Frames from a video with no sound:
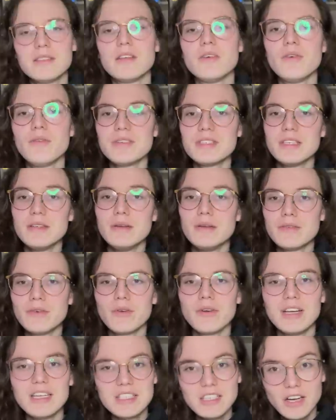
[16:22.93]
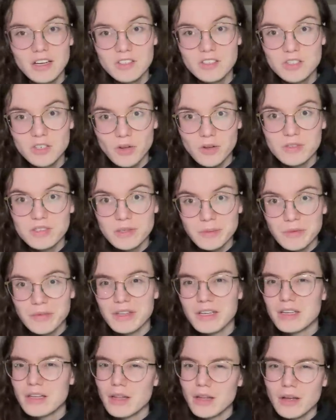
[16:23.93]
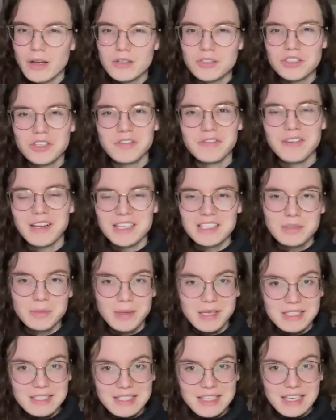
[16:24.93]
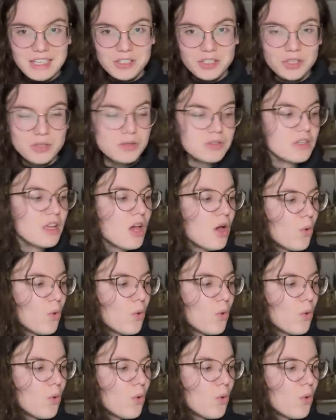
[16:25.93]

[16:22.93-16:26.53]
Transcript: So obviously we've already touched on some of the clutch and flexibility issues